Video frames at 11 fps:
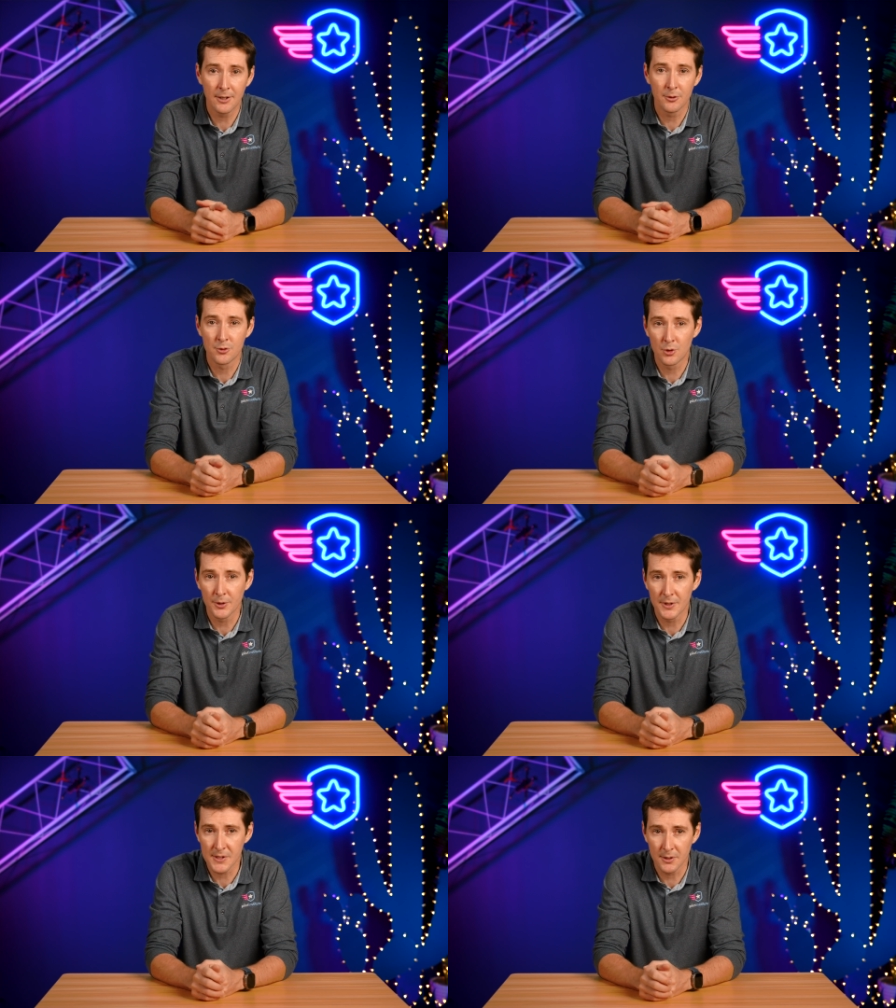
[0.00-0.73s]
The
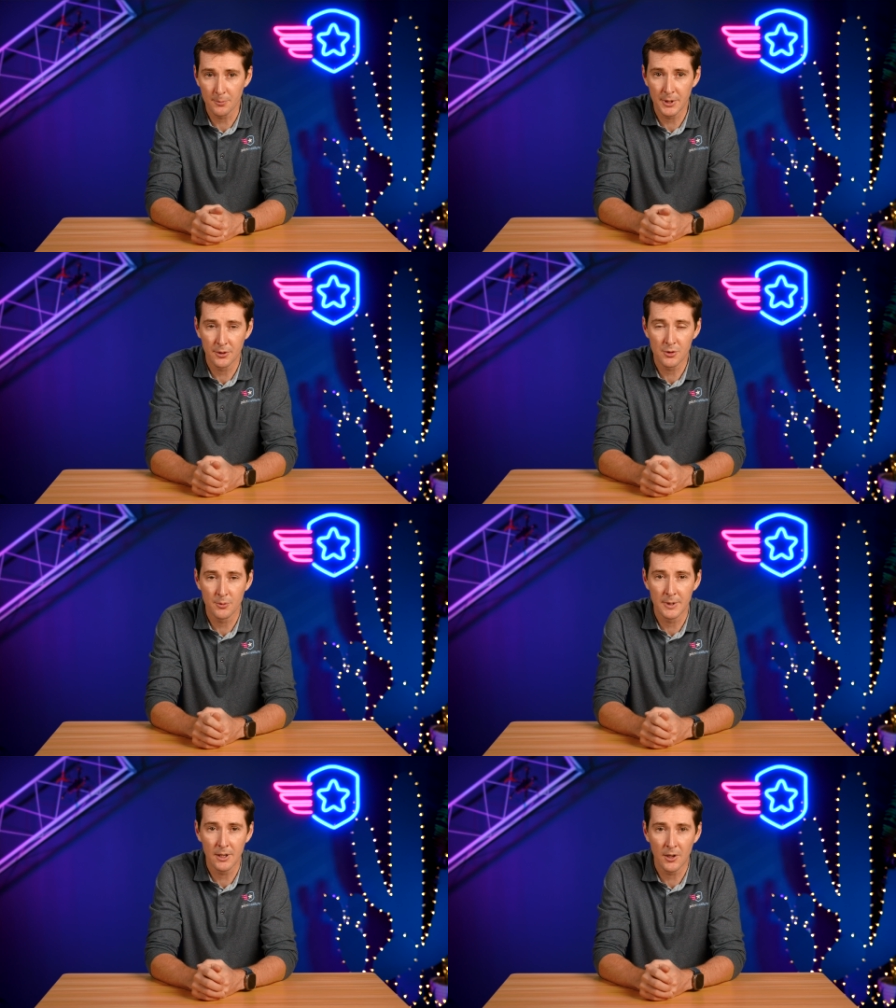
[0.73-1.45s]
drone doesn't appear to
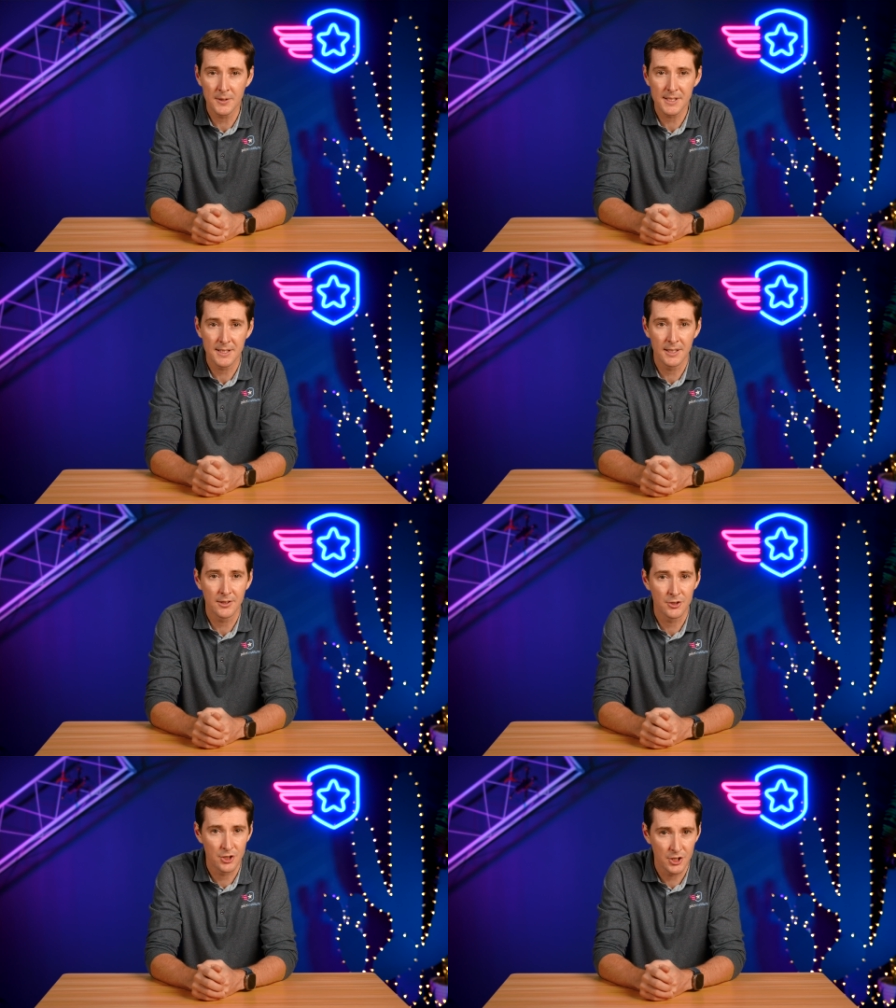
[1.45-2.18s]
be on
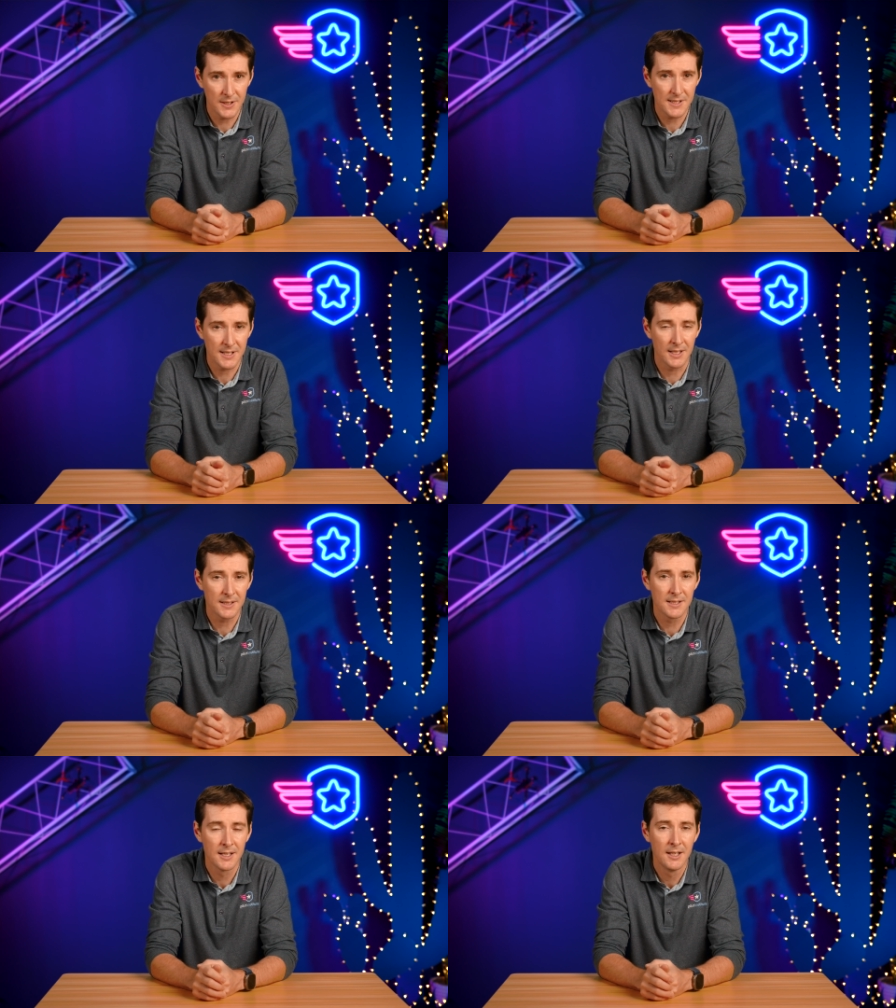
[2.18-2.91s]
sale just
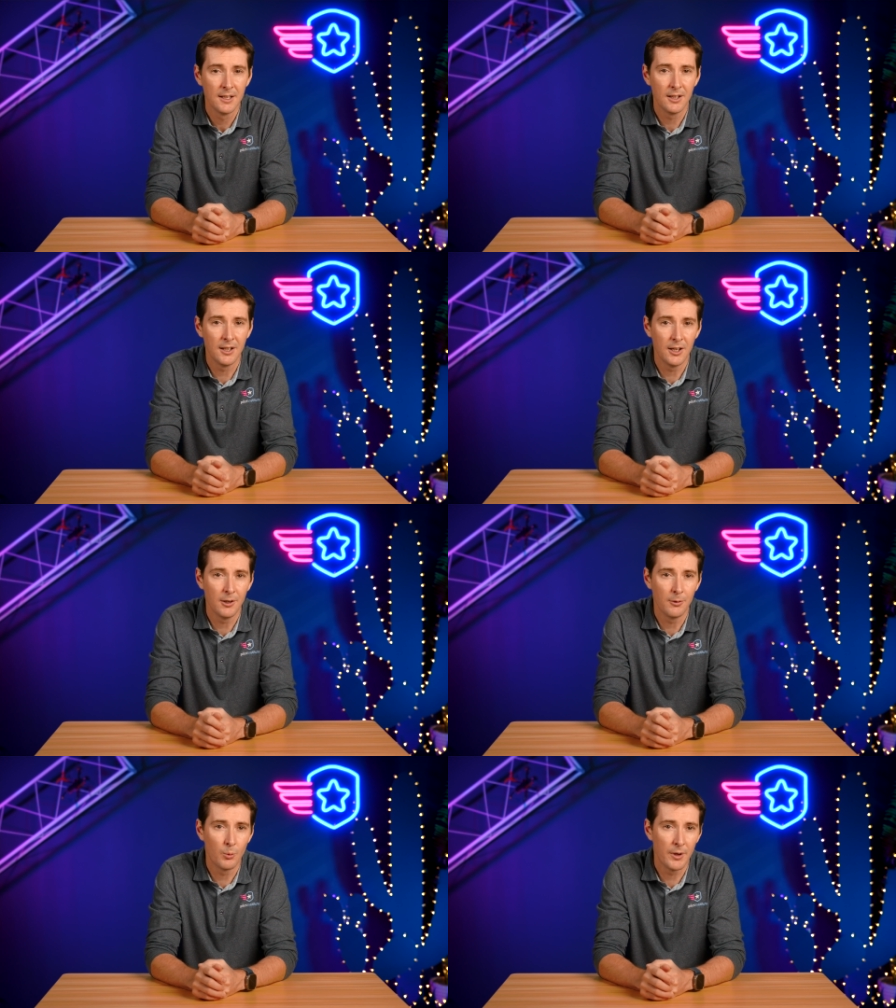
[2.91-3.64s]
yet,
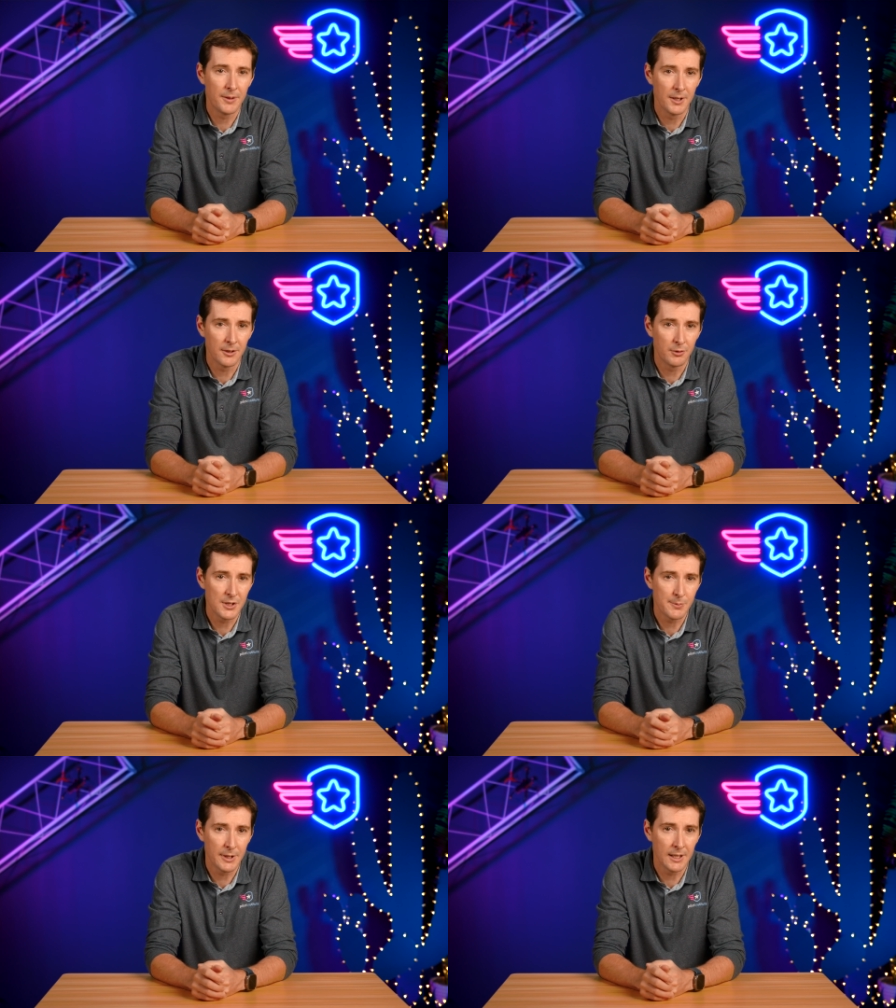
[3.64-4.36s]
uh, with
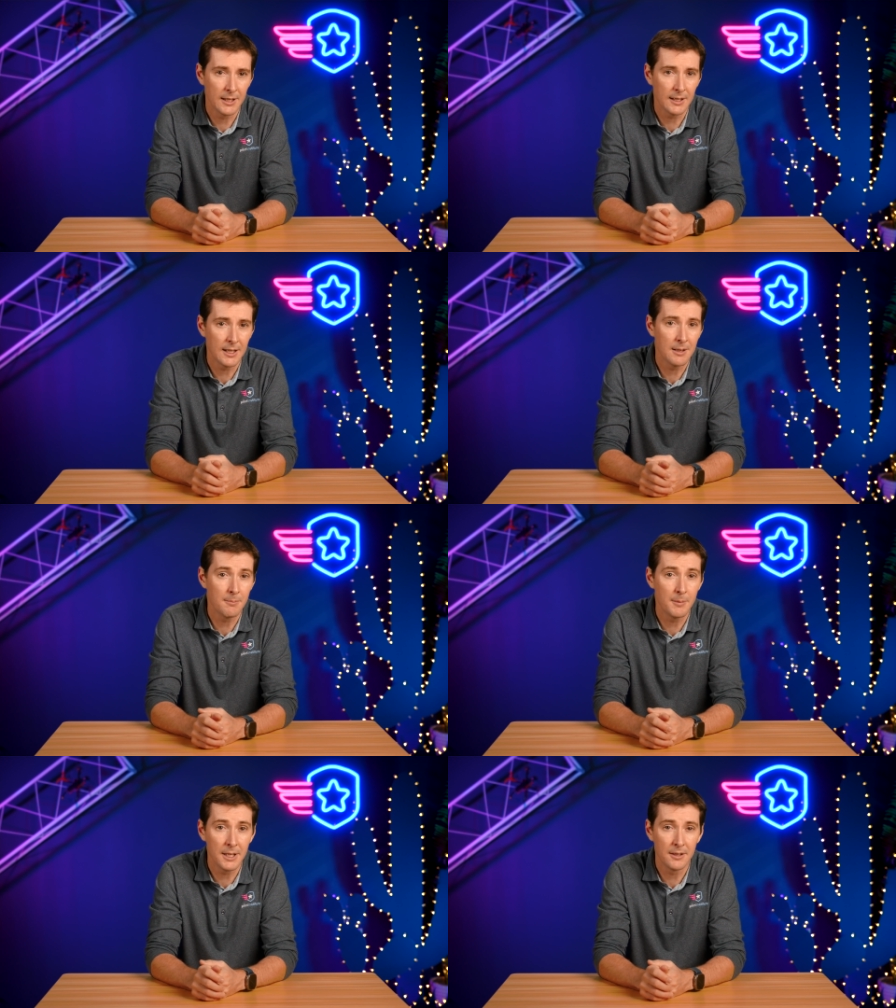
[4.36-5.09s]
deliveries beginning
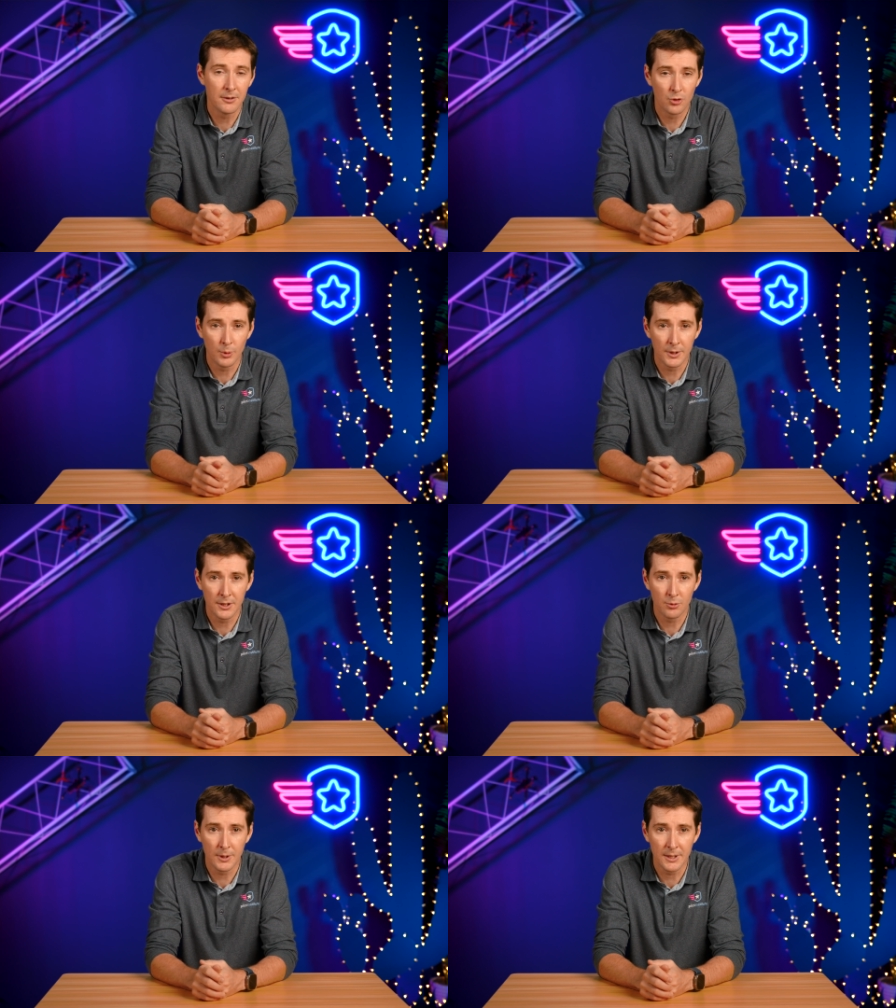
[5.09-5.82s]
in mid
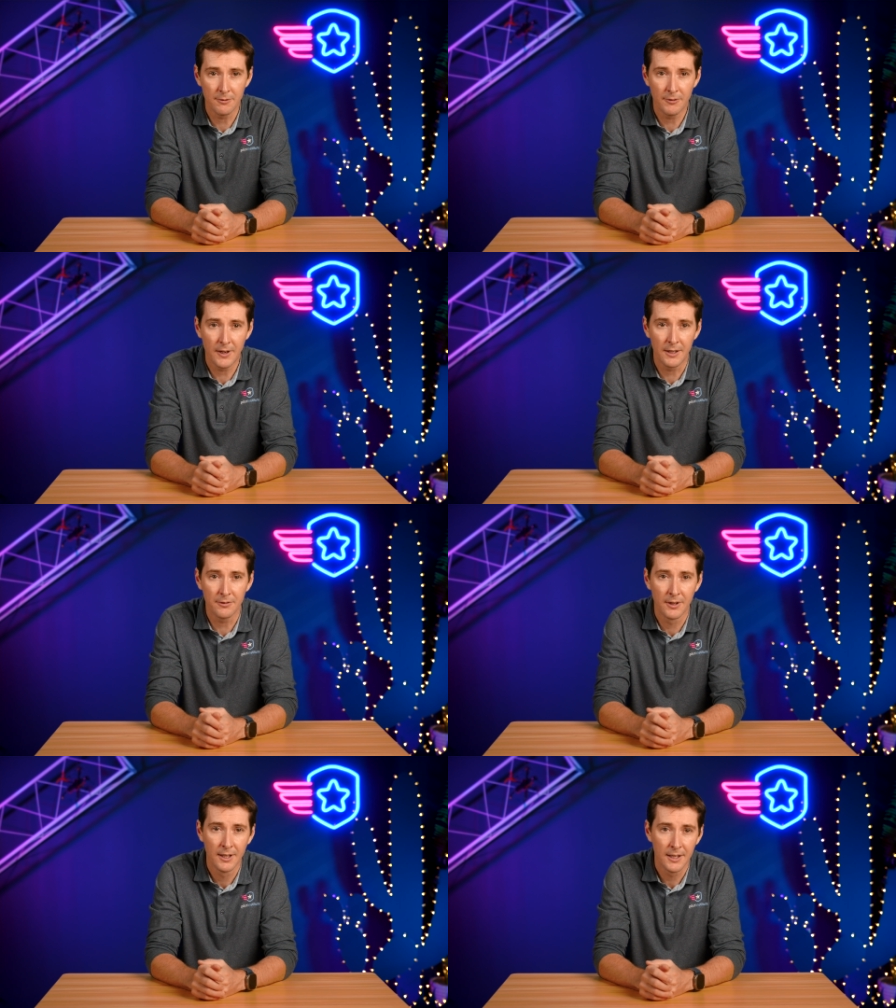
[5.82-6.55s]
2025.